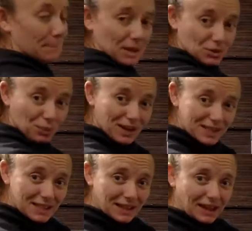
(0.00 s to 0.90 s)
but it's
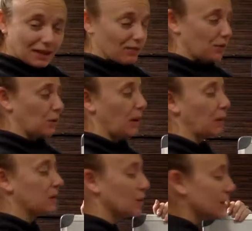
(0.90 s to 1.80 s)
raised to the negative 3rd
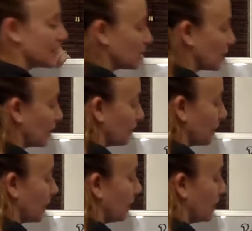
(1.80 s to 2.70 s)
power. So essentially,
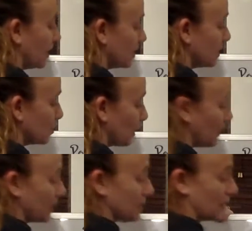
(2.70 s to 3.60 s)
this is
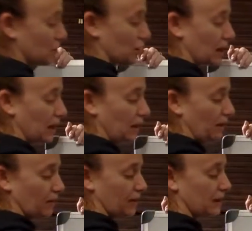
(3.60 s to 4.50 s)
where things get
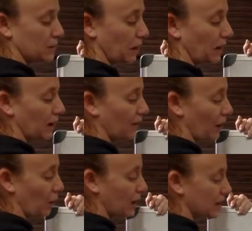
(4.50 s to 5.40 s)
tricky for this part. If
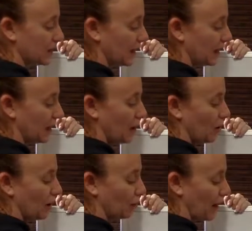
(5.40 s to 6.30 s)
I wanted to
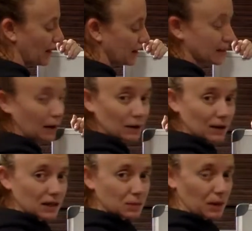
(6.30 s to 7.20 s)
write this out
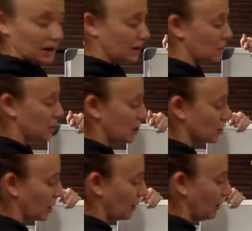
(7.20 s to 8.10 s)
in expanded
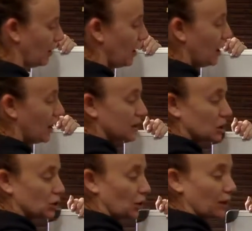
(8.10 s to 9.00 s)
notation,
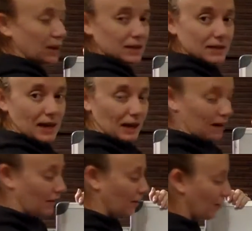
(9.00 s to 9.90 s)
to show that it's
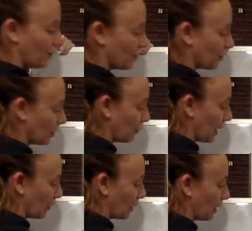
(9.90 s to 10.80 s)
negative 3rd
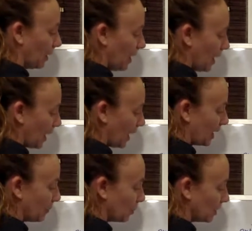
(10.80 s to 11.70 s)
power,
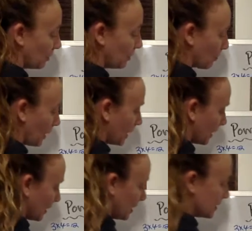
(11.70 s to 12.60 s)
I am going to be
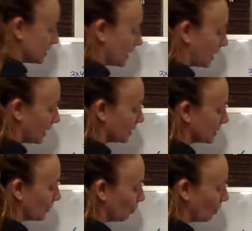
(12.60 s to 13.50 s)
writing this
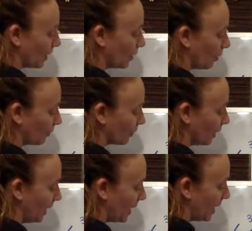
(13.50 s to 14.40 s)
as 1
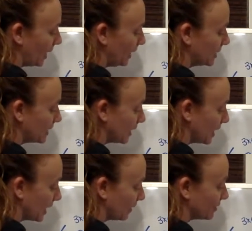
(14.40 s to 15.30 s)
over a to the
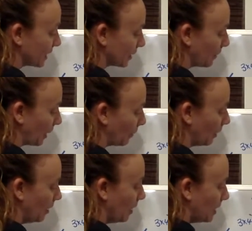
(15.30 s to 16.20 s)
negative 2nd
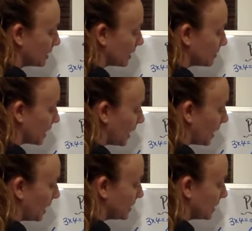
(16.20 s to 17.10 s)
power times
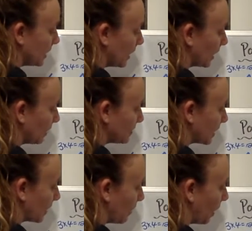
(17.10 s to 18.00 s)
a to the negative
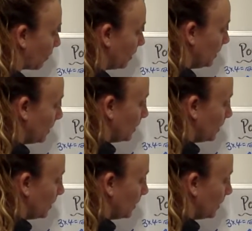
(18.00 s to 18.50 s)
2nd power